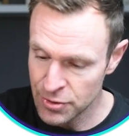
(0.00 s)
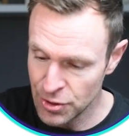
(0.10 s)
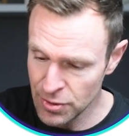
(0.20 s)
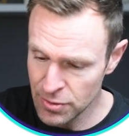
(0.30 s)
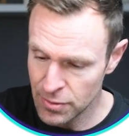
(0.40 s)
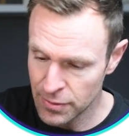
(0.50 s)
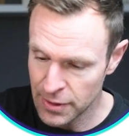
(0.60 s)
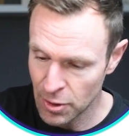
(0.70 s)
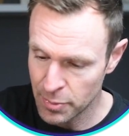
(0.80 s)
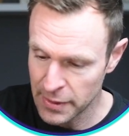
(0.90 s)
to
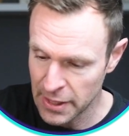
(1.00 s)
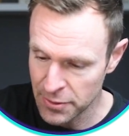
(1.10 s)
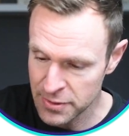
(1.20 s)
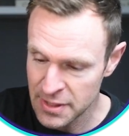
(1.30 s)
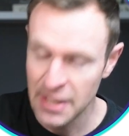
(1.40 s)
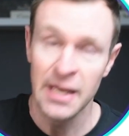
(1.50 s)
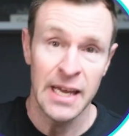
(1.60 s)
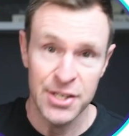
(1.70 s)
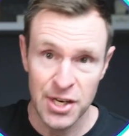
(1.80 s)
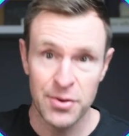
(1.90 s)
the open house
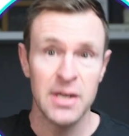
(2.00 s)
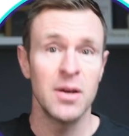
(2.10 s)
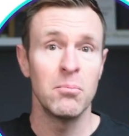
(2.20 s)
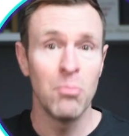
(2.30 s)
and generate